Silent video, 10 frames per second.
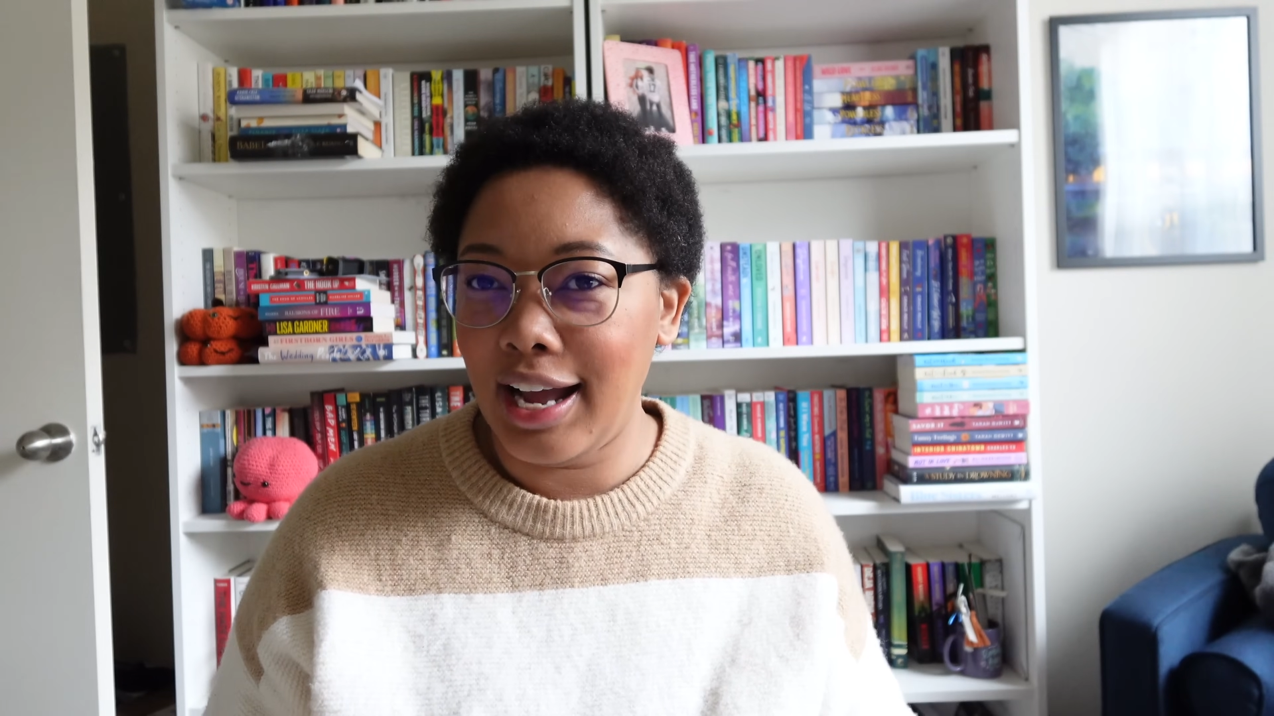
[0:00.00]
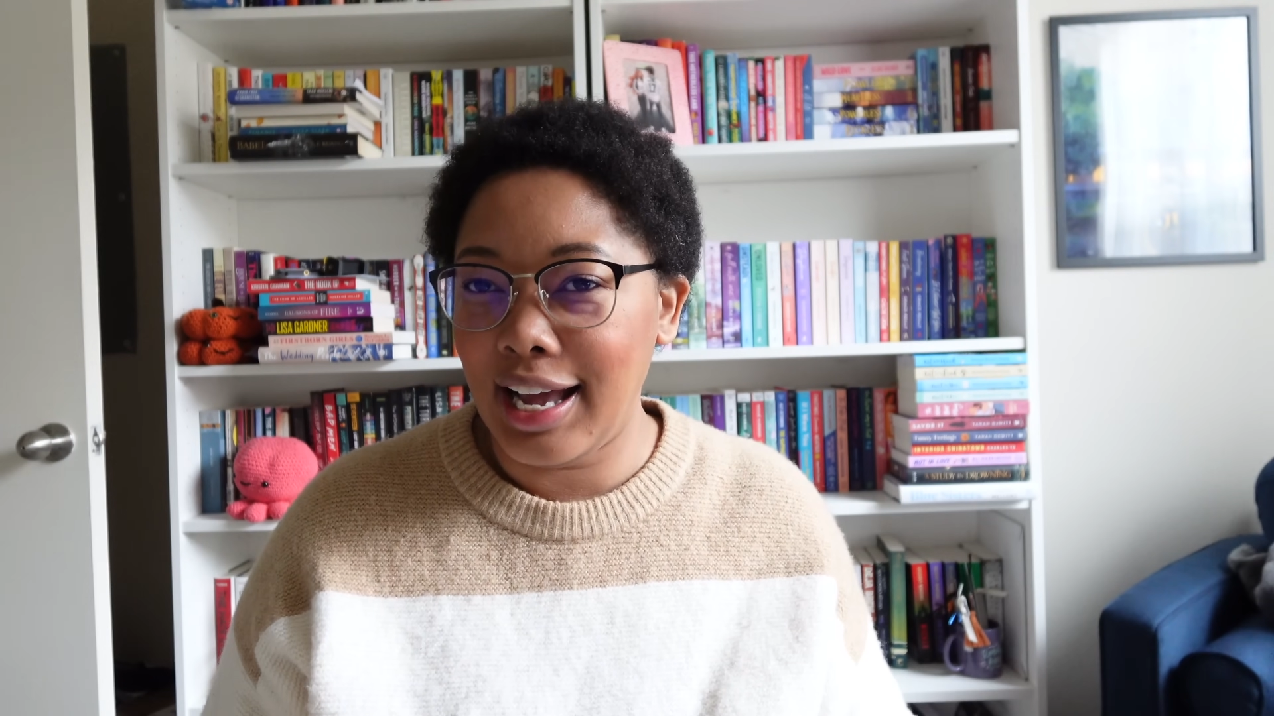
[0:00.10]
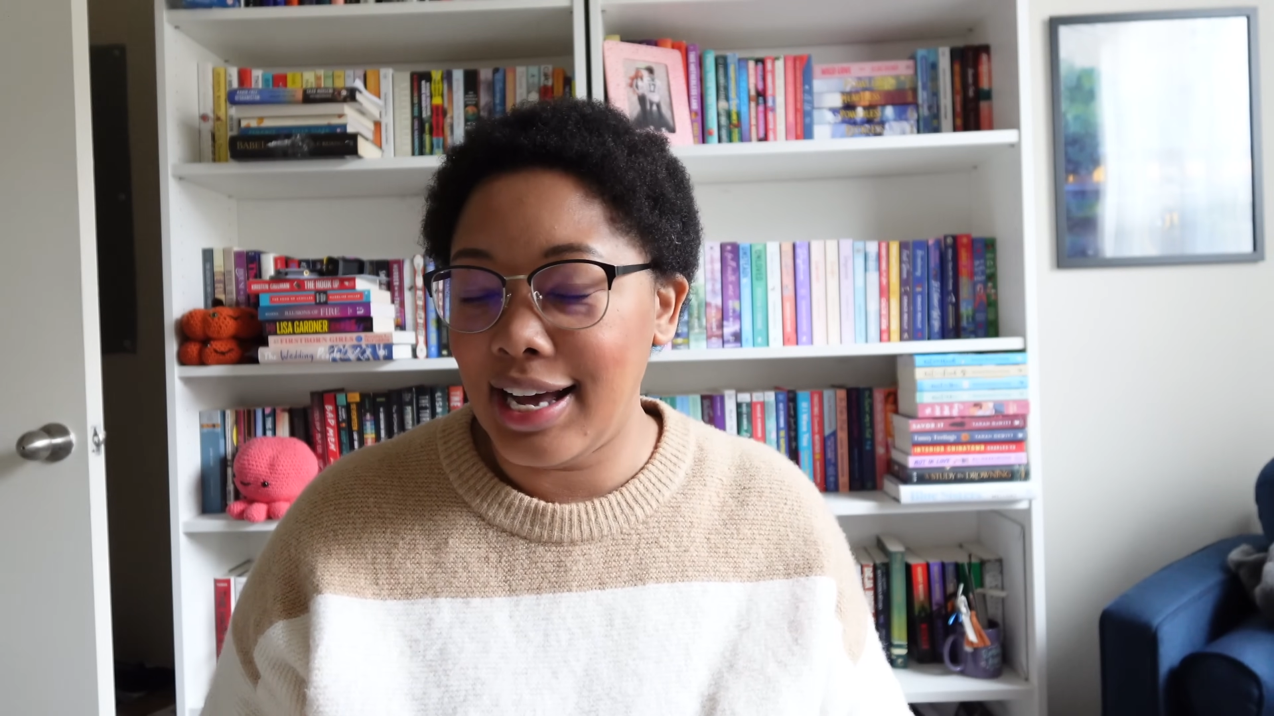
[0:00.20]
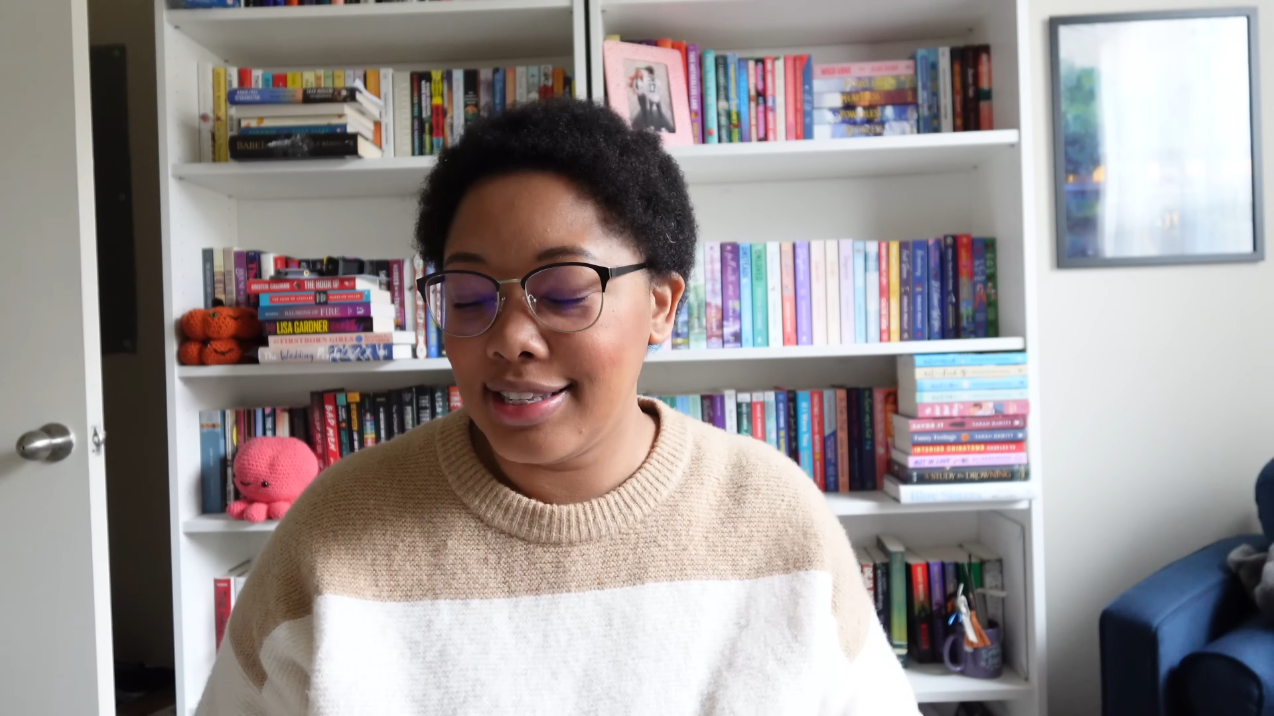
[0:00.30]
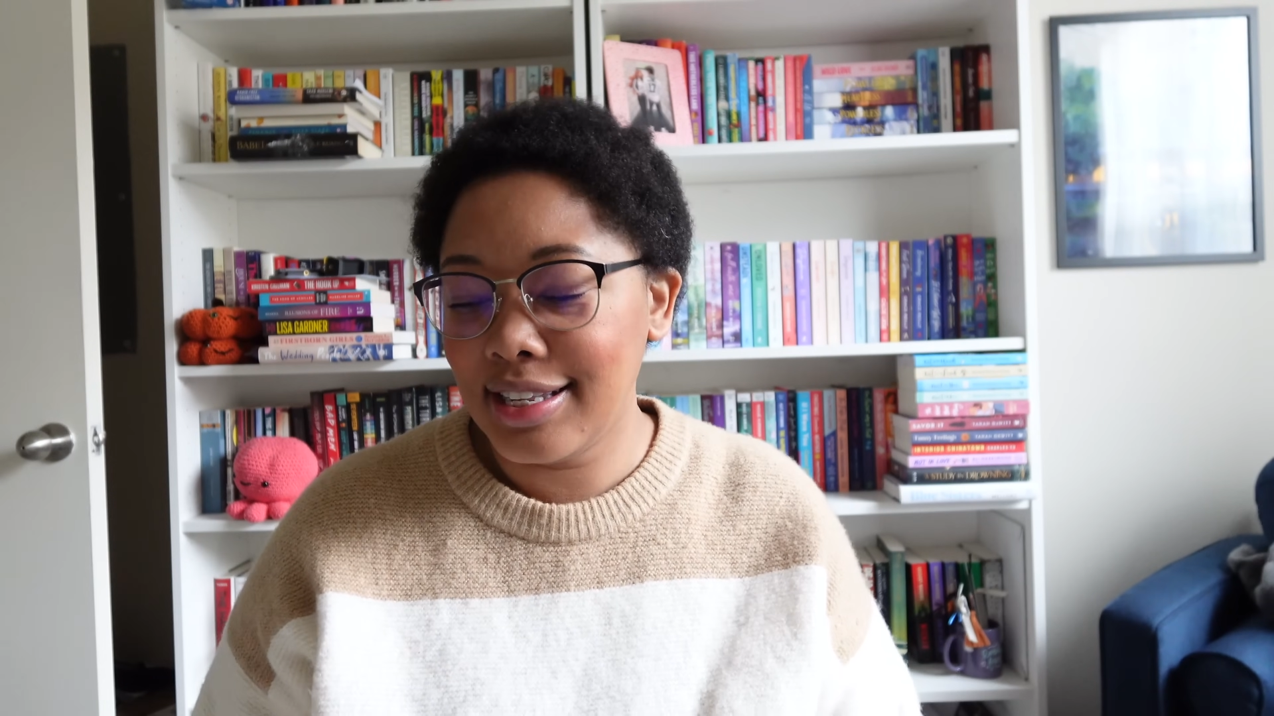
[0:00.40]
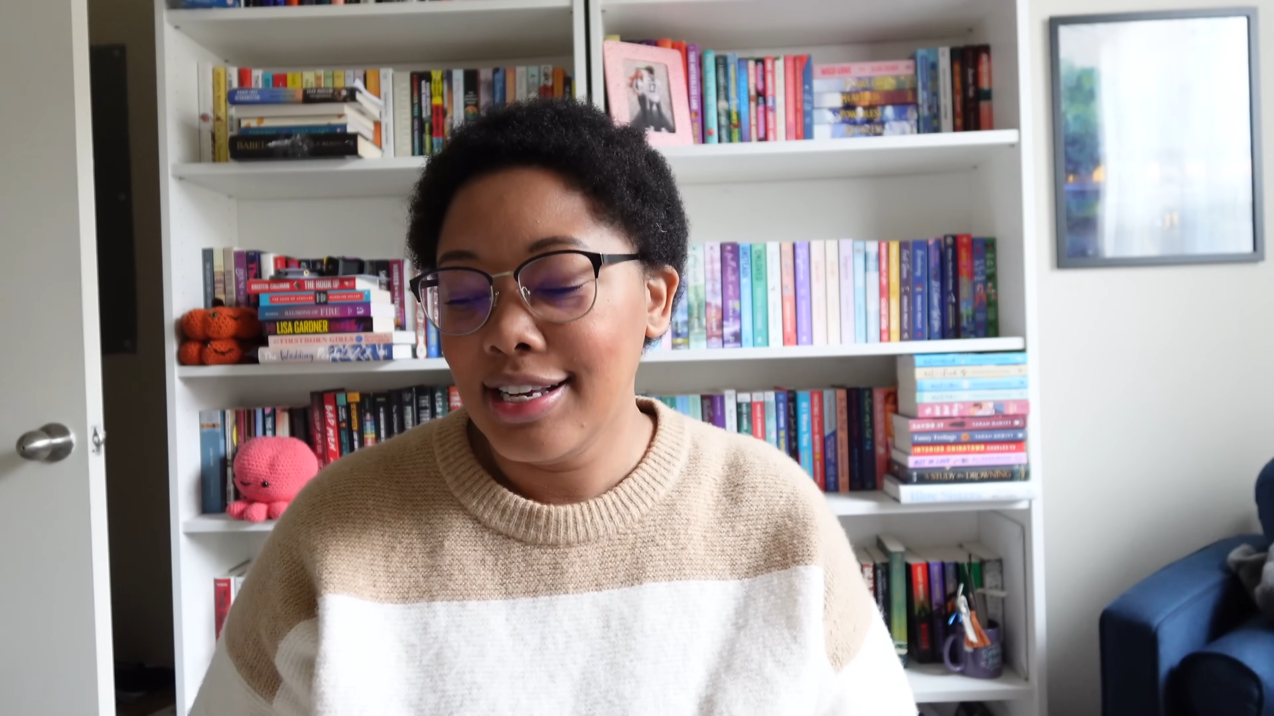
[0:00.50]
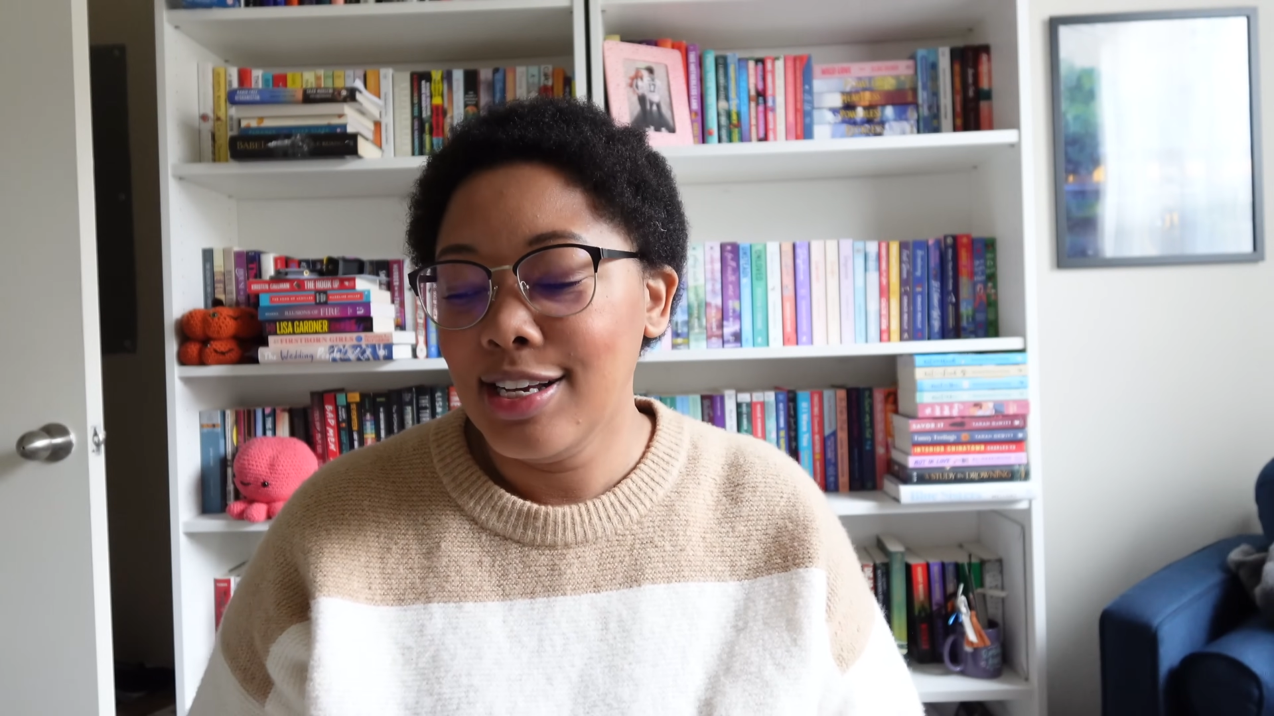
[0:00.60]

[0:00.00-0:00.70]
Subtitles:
I guess.